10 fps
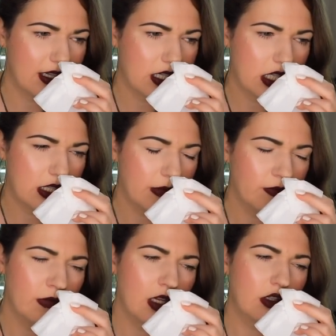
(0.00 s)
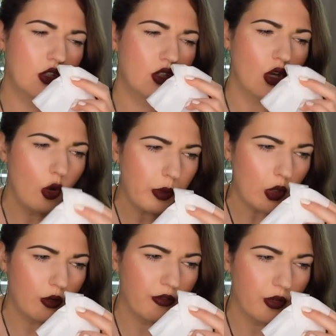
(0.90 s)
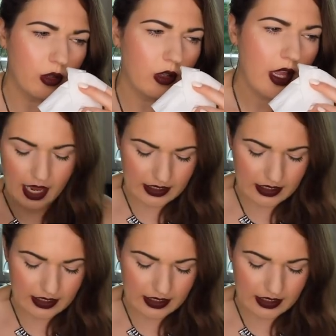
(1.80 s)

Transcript: it's just so beautiful.